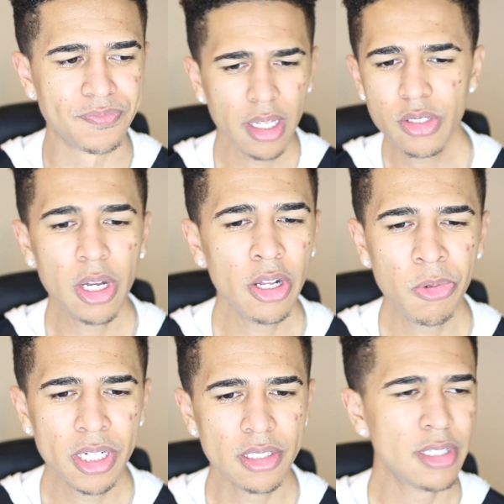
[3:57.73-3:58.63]
That's all I
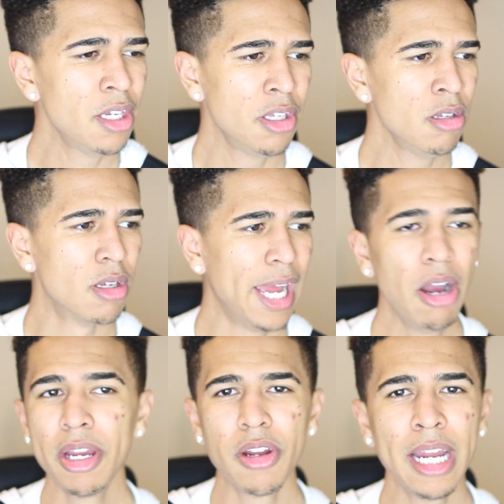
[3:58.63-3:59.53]
wanted to tell you,
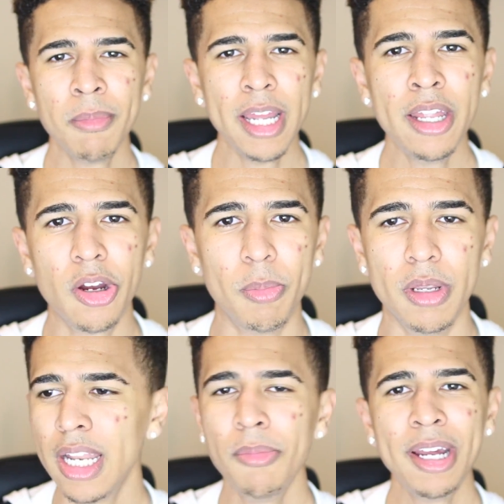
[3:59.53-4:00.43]
how I cracked my head
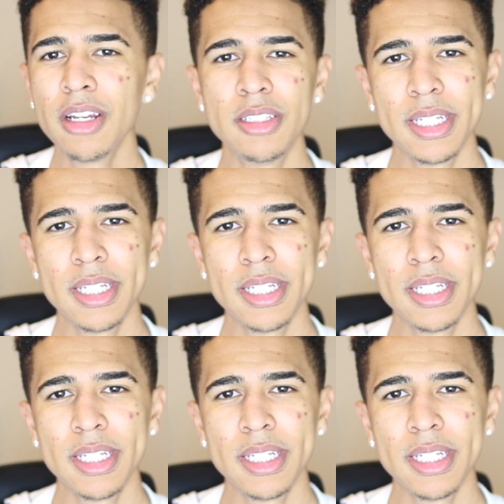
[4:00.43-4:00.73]
open. Now, I'm not gonna